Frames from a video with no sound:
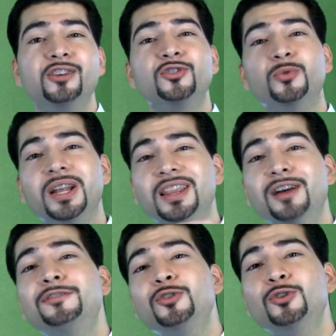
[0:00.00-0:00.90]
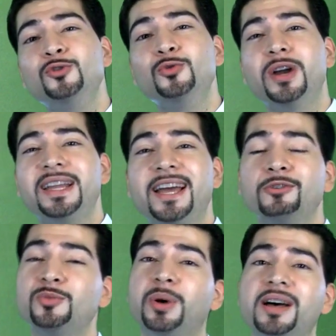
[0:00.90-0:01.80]
So what I'd love for you to do right
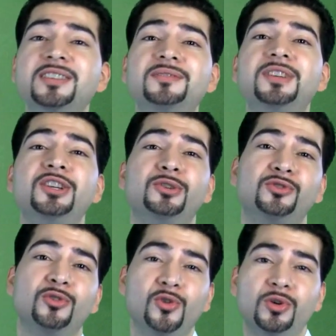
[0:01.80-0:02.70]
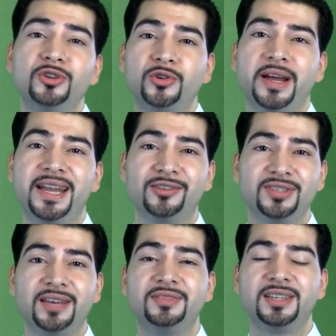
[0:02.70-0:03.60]
now is pause the video so you can try it out
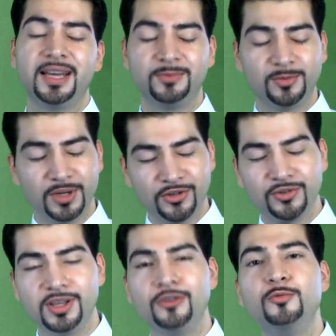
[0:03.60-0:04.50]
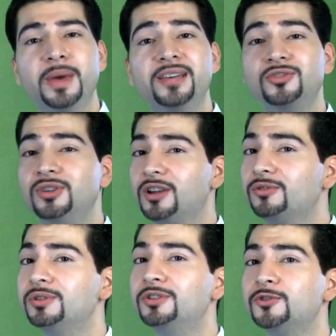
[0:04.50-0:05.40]
7 times to make sure that you master not
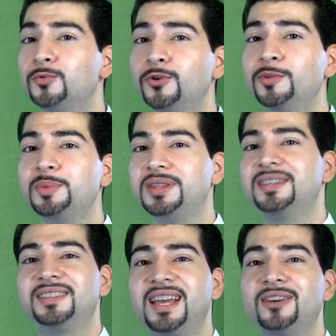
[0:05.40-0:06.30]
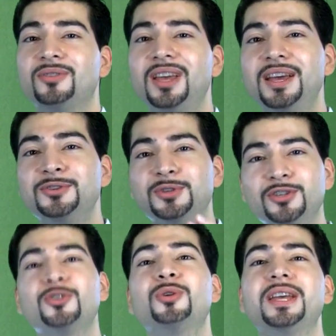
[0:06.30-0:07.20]
only this word, but this sound. So
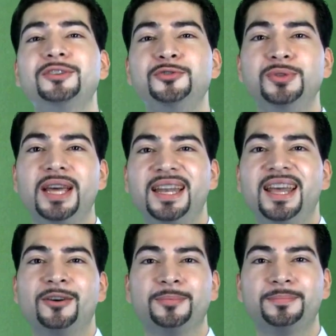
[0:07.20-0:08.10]
let's go ahead and do that now.